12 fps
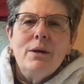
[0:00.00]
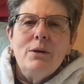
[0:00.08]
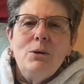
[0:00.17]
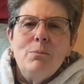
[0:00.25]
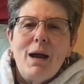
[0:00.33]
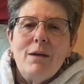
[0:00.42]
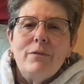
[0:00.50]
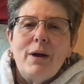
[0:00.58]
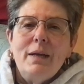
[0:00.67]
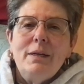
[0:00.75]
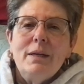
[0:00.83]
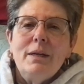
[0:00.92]
You might
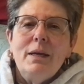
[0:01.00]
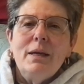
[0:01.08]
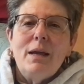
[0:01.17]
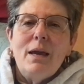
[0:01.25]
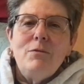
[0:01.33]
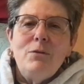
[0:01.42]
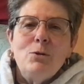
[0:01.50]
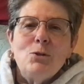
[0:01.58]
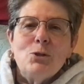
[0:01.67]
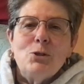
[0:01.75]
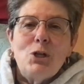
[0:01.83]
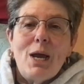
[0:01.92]
find it in a
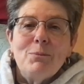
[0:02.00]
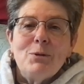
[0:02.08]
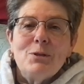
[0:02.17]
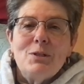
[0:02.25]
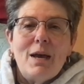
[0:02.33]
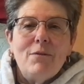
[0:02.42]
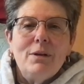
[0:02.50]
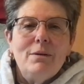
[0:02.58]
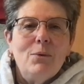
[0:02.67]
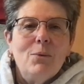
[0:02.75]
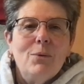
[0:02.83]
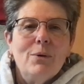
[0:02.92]
future Chapter 7
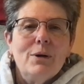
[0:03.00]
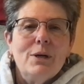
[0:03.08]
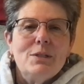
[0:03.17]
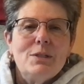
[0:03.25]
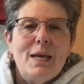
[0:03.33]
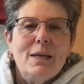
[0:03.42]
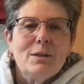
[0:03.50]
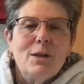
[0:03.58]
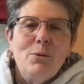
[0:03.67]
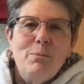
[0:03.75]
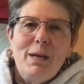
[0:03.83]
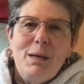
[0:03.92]
or a
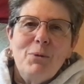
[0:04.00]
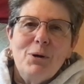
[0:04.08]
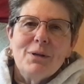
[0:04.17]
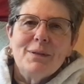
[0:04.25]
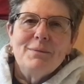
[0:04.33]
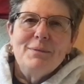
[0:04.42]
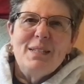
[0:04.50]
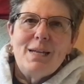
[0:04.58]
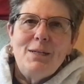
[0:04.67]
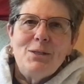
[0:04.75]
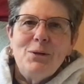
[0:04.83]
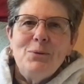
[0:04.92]
standalone mini book.
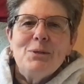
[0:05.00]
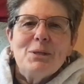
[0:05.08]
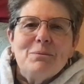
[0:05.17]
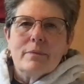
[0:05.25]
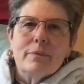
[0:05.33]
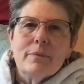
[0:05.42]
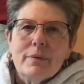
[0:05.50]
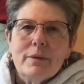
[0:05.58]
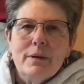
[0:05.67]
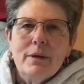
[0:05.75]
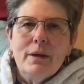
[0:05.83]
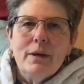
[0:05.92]
Stay tuned.
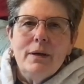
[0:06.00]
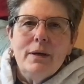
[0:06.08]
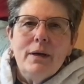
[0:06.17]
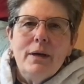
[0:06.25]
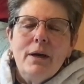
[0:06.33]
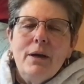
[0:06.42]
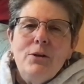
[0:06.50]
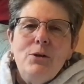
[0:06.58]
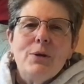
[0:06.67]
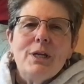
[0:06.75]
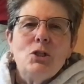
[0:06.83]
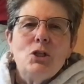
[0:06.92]

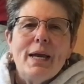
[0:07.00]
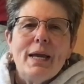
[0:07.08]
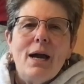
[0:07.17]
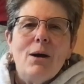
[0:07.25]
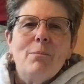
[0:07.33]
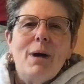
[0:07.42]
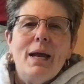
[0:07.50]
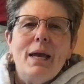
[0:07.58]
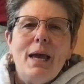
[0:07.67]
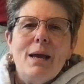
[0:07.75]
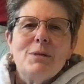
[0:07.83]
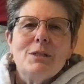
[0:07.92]
You can check out my
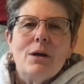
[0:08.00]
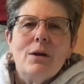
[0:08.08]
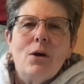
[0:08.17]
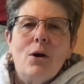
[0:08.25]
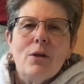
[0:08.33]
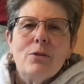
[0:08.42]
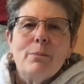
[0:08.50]
Amazon author